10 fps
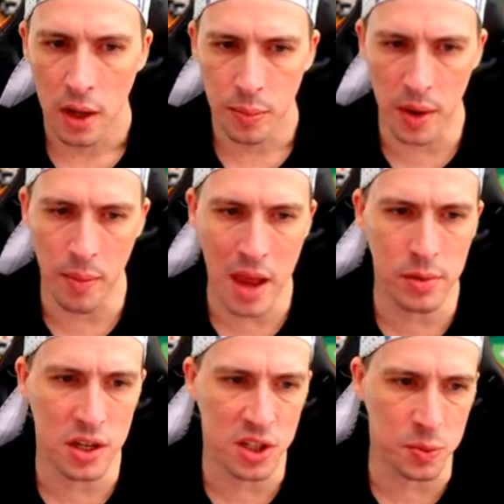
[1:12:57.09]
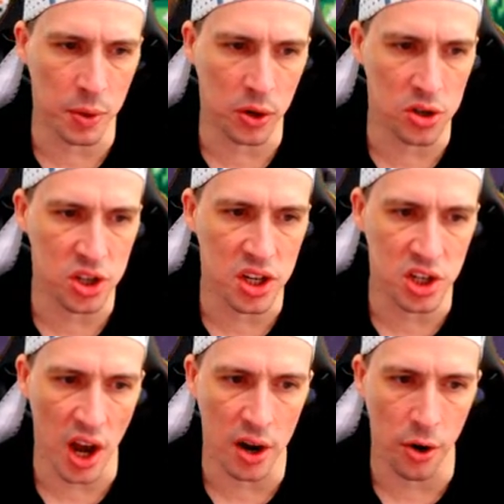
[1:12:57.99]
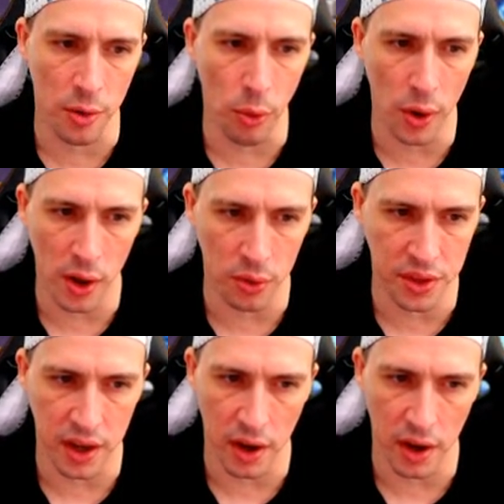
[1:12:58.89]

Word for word: But maybe it's just because she's younger and more healthy,